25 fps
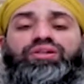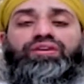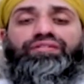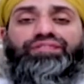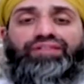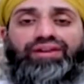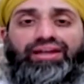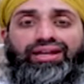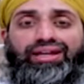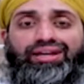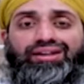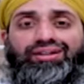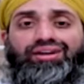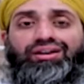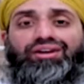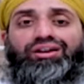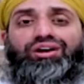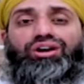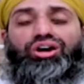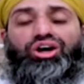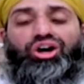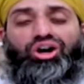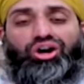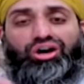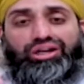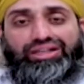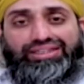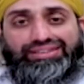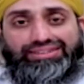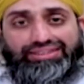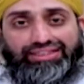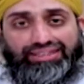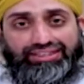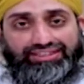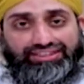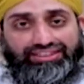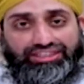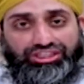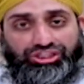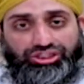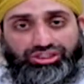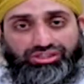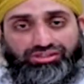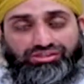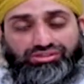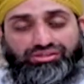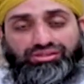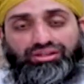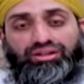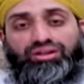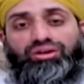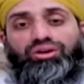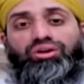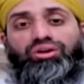fulfilling all its conditions,